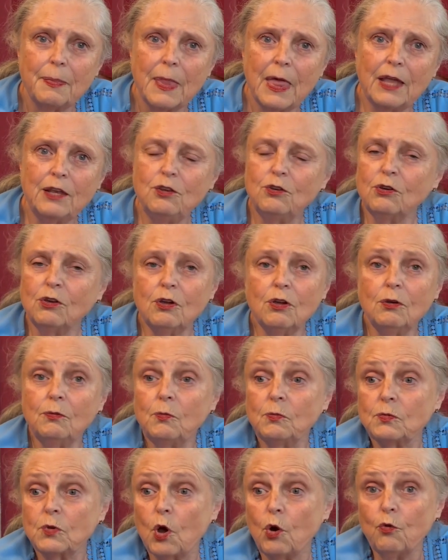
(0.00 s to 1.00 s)
And you can
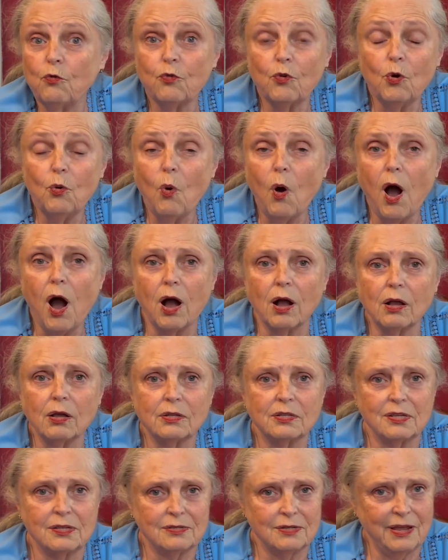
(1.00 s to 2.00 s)
go for a walk.
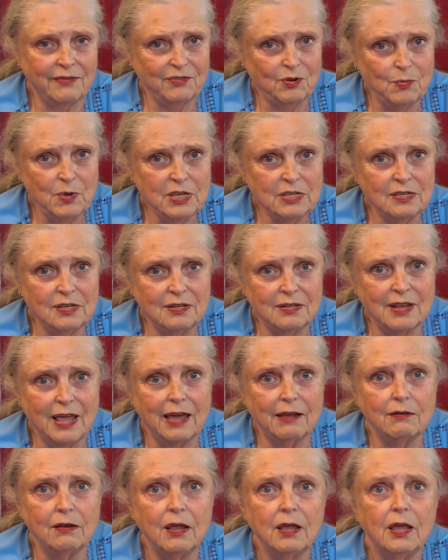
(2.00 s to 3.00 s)
It doesn't have to be a sit
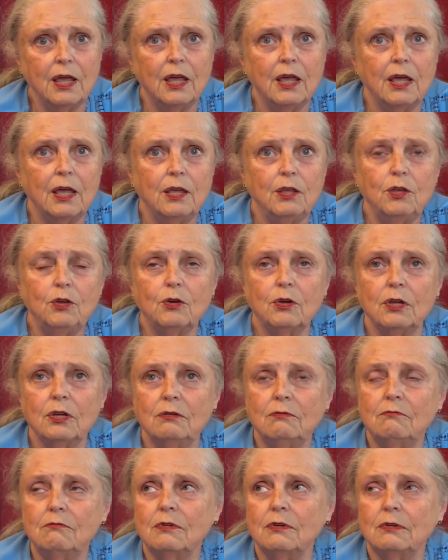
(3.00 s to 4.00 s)
down. You
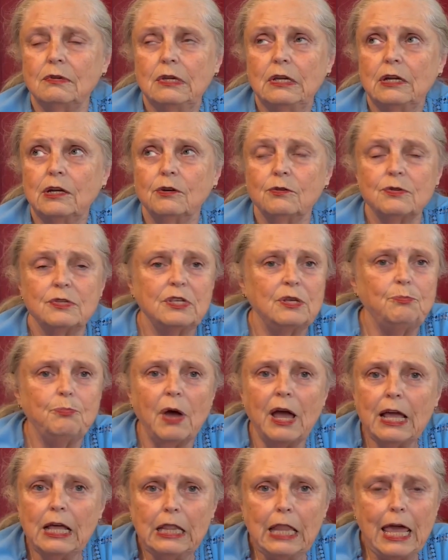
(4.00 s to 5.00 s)
can, sit
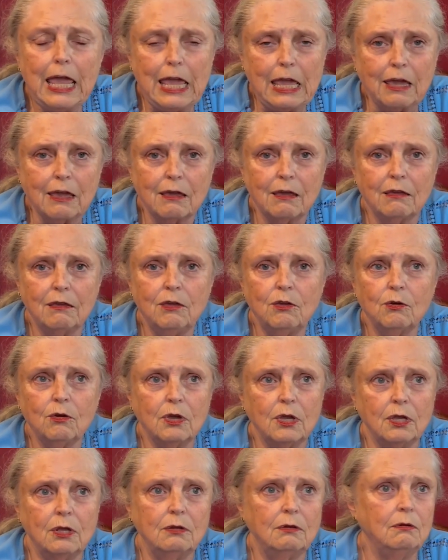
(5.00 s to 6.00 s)
by a lake. You
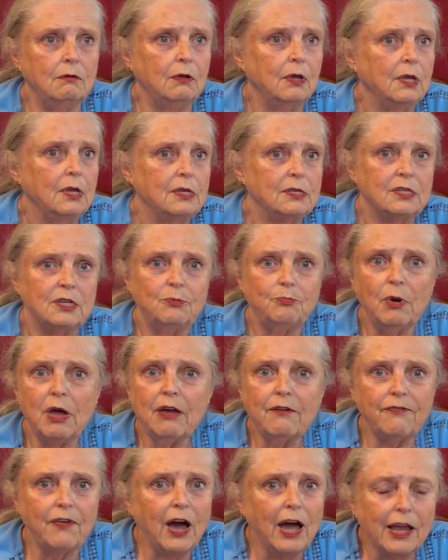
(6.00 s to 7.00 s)
can sit by
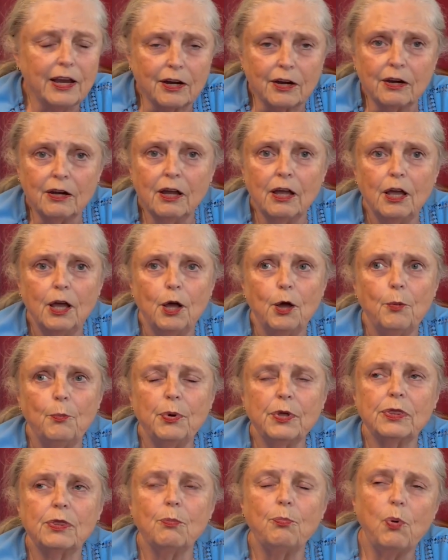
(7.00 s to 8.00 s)
a fire.
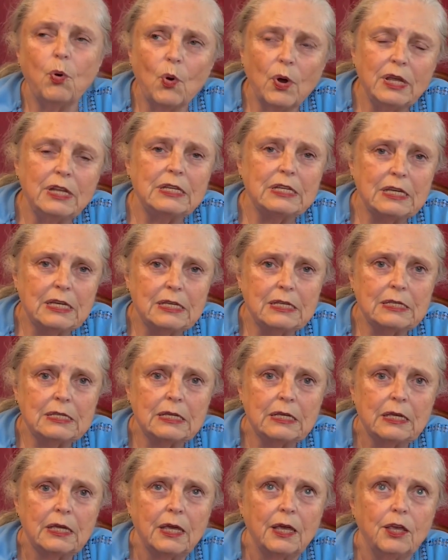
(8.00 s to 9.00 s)
But the point is,
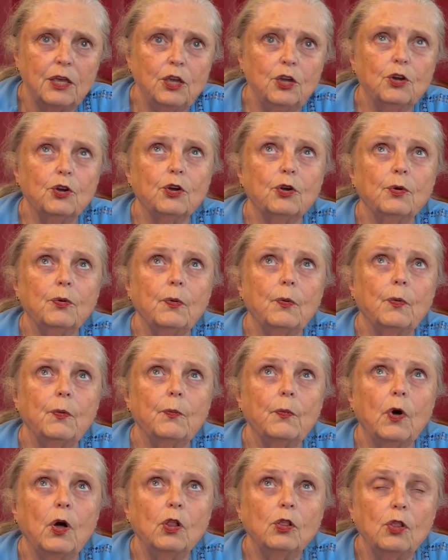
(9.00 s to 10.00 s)
you're
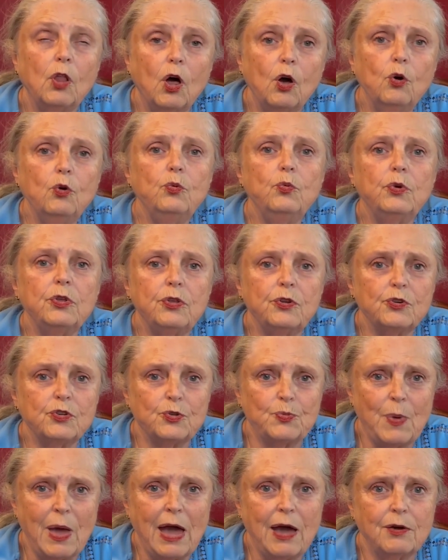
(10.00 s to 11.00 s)
alone with your
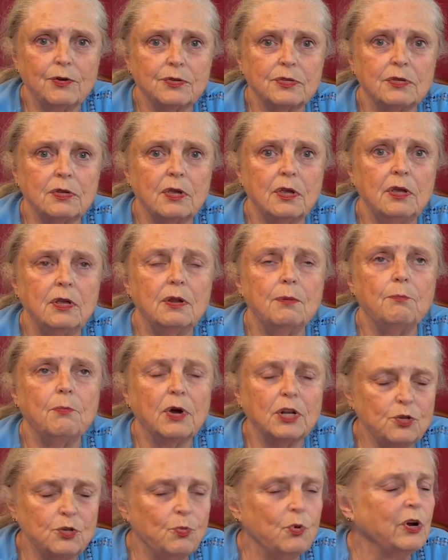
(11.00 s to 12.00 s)
spouse in a
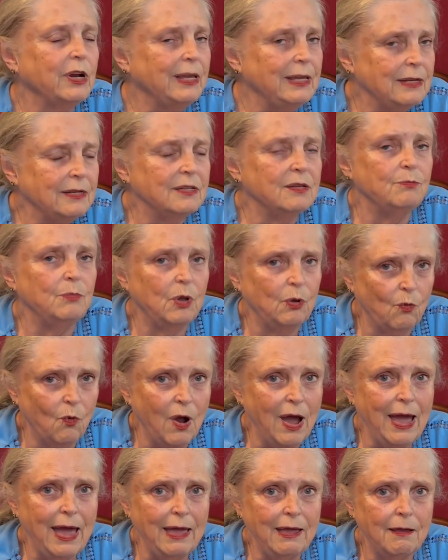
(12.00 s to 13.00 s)
much more intimate
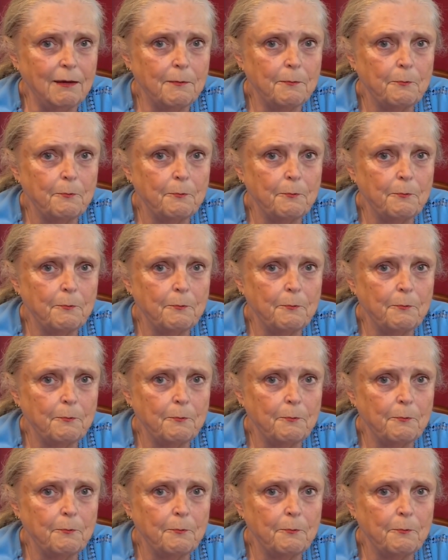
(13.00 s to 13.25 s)
way.